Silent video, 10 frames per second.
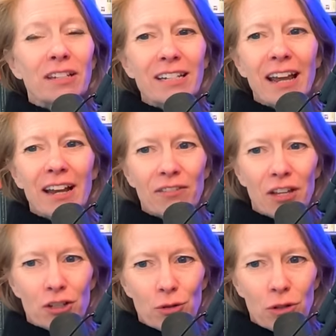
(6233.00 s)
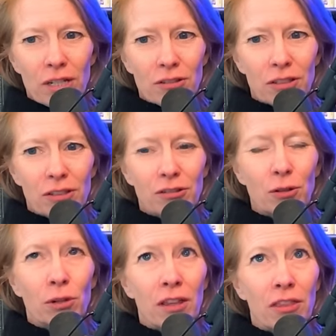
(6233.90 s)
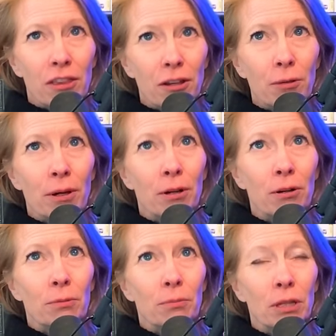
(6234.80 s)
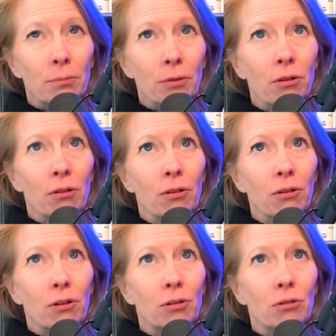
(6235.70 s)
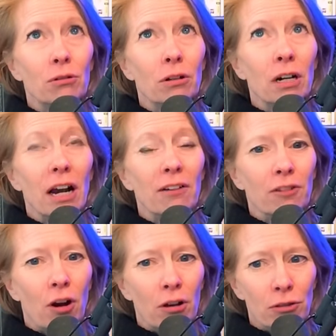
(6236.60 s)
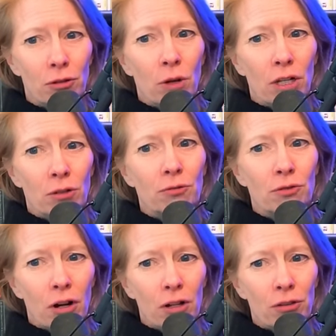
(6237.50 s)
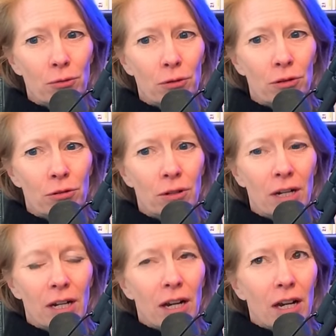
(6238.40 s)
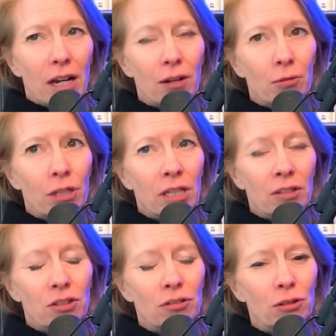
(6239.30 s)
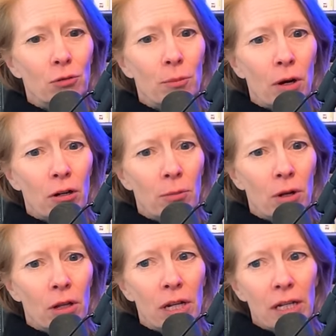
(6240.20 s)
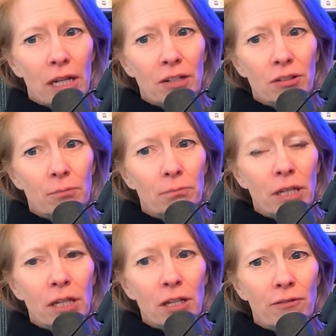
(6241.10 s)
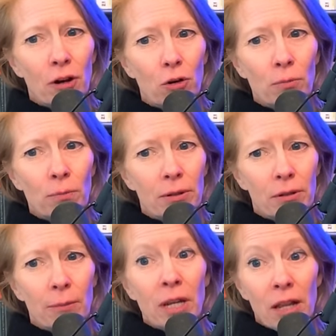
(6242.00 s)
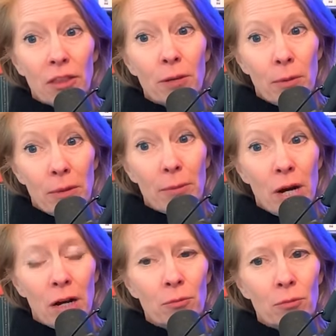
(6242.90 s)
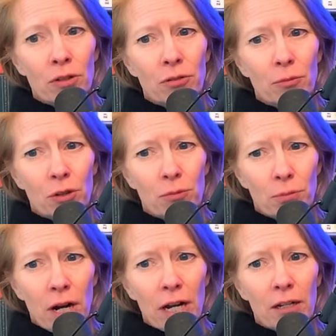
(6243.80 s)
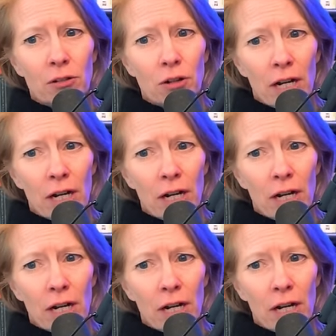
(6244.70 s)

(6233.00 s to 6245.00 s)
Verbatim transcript: they didn't have that choice. So when I think about people who have gone through what you've gone through, it really is just so remarkable. And it's a beacon of hope. I mean, I think about my mom with pride and